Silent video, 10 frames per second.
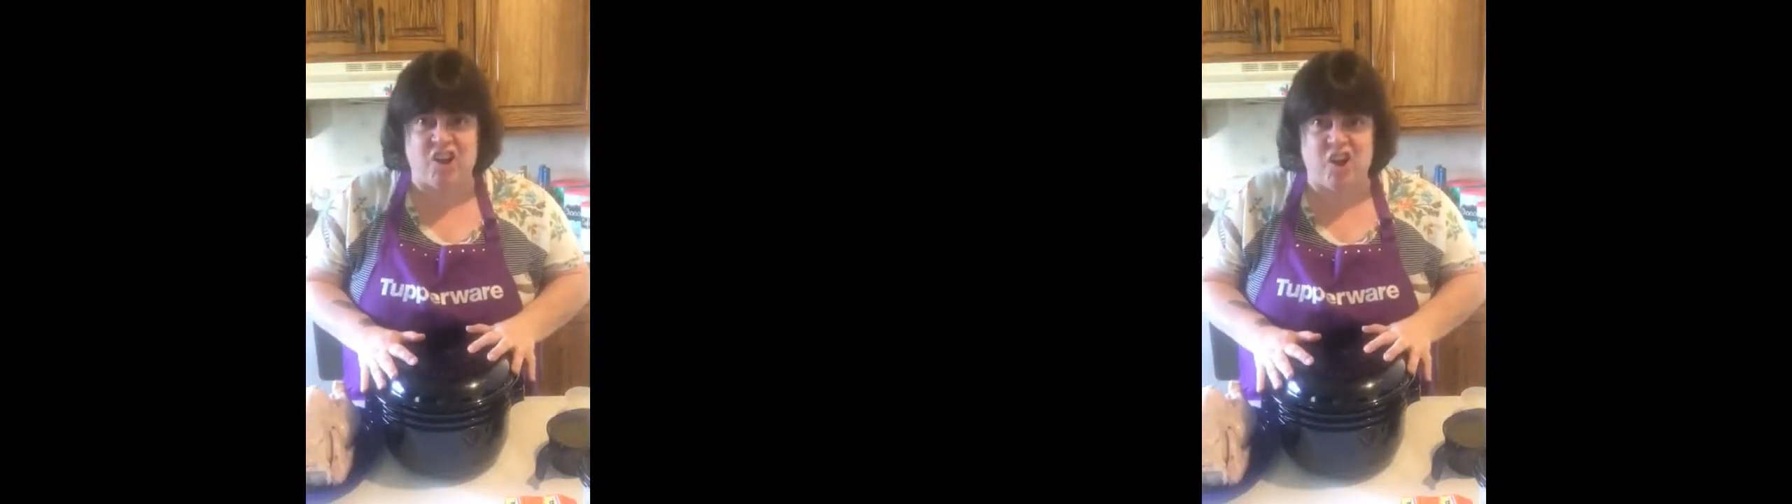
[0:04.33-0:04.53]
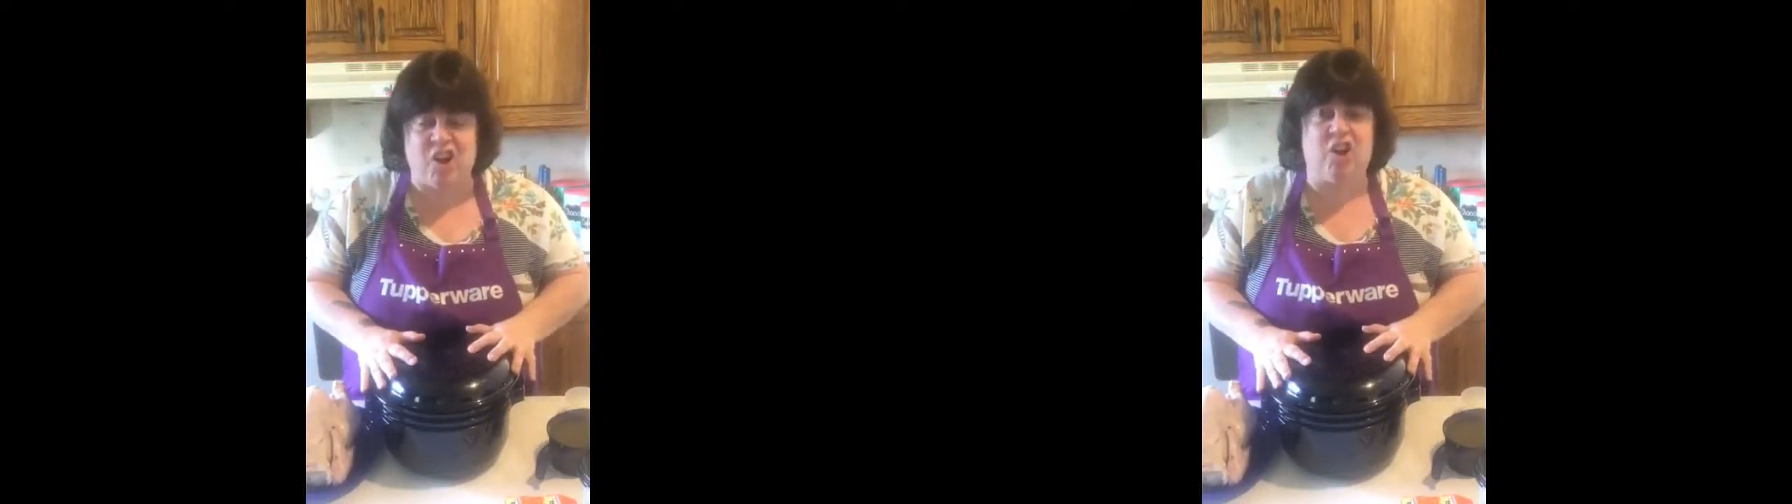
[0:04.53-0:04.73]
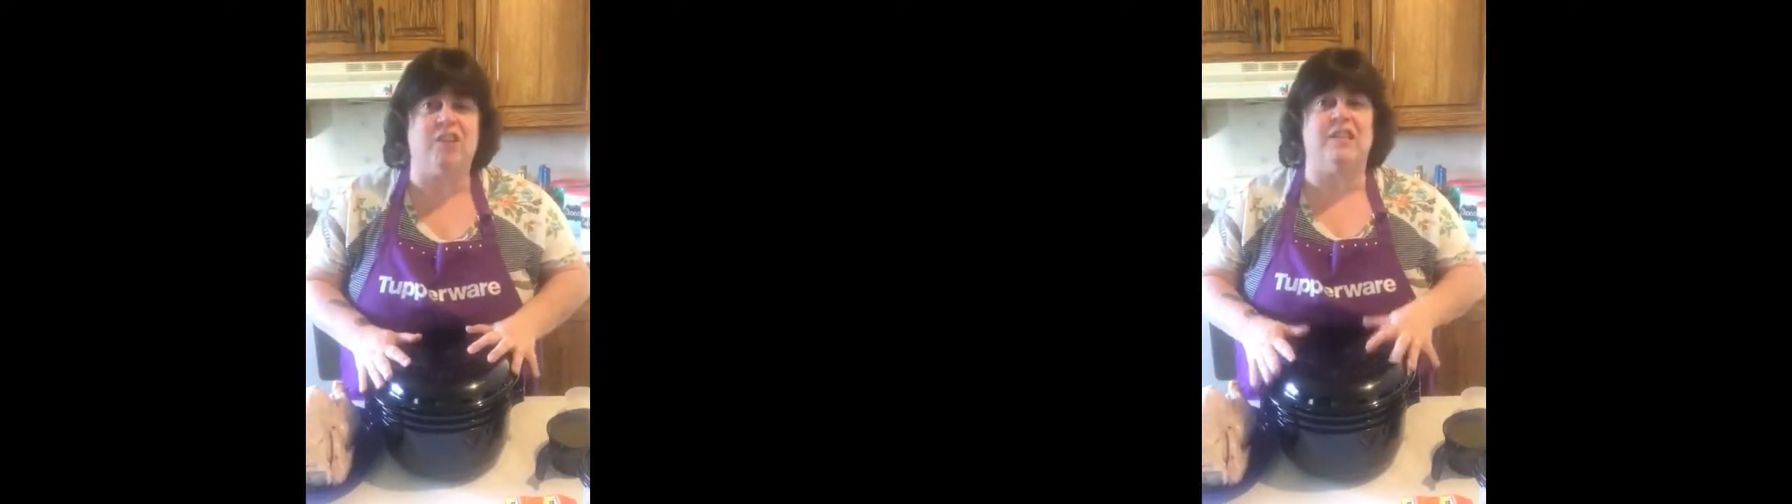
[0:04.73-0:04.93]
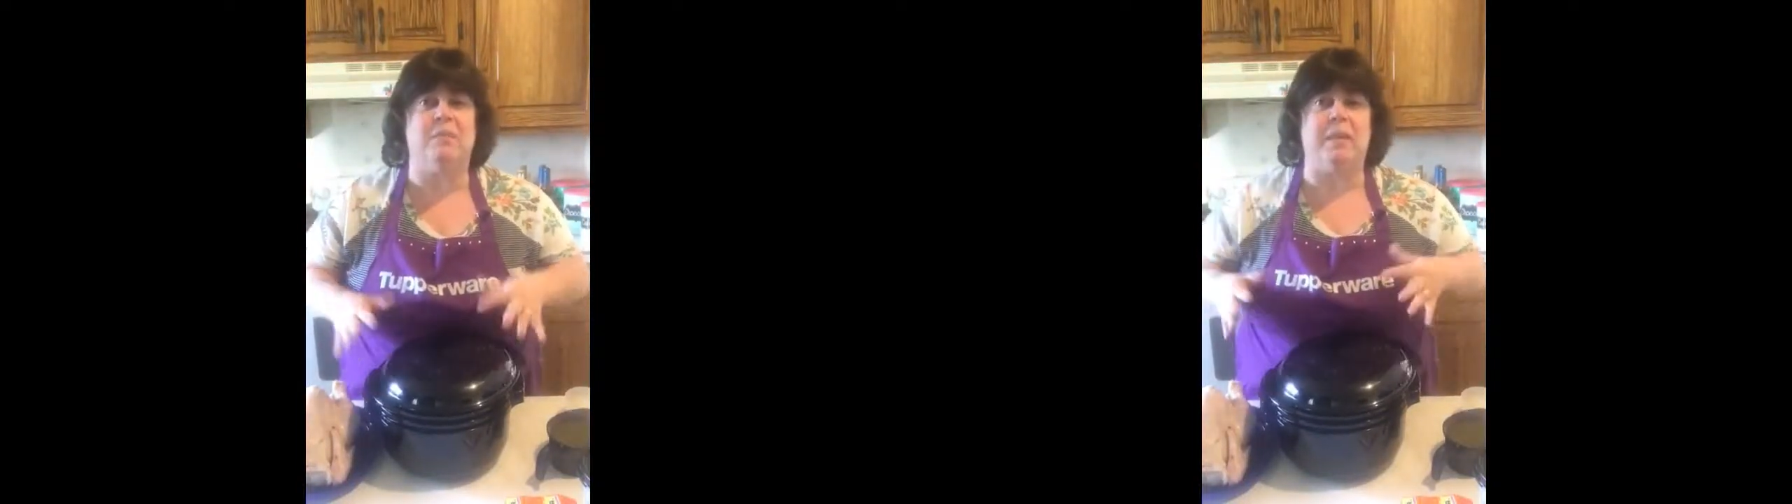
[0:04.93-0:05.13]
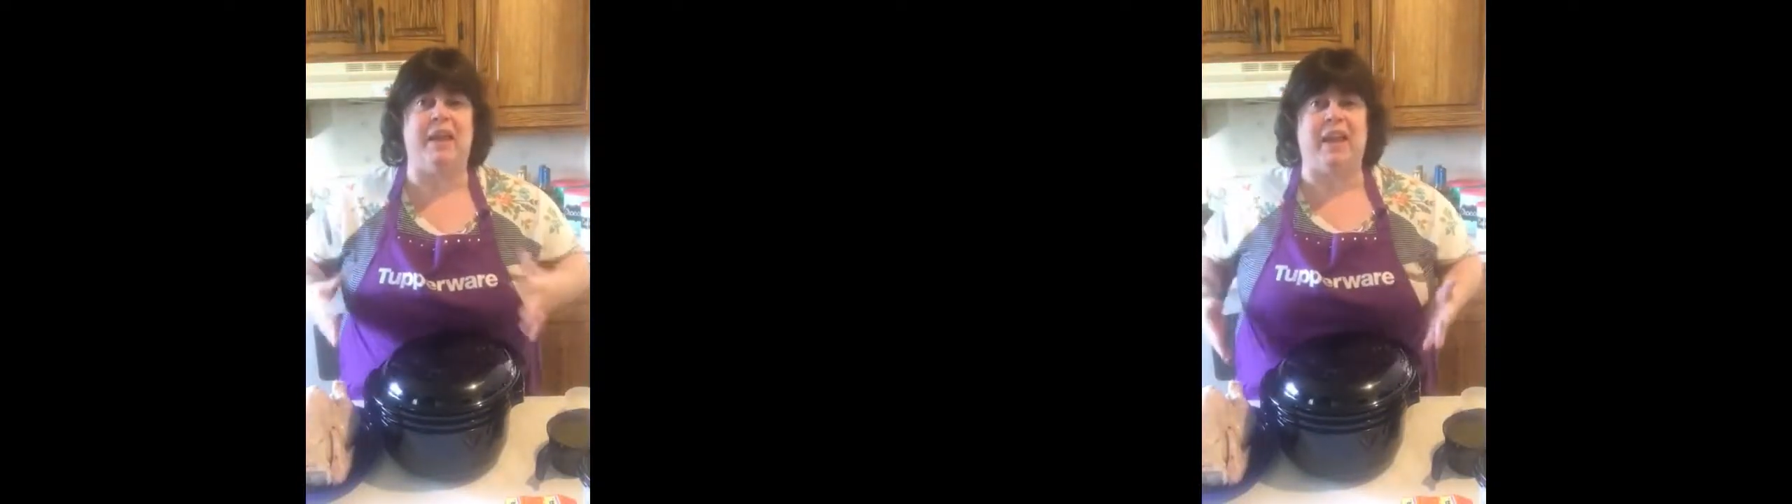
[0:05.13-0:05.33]
cooker to
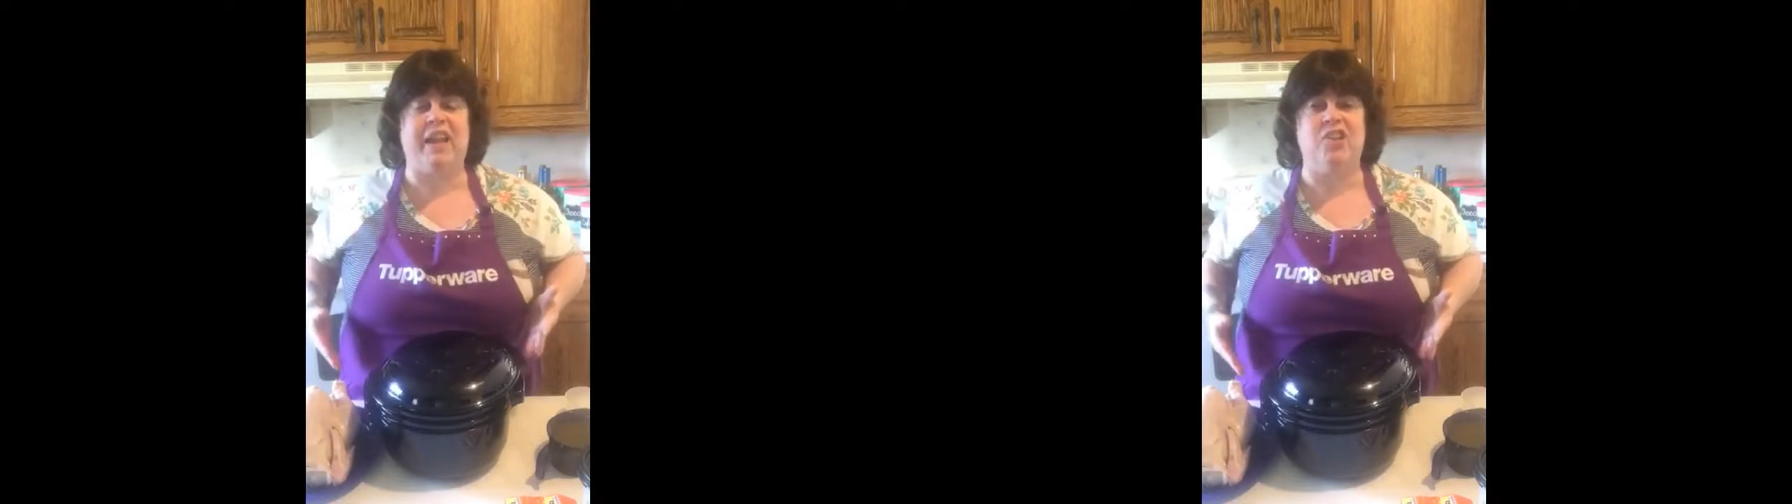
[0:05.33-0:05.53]
make a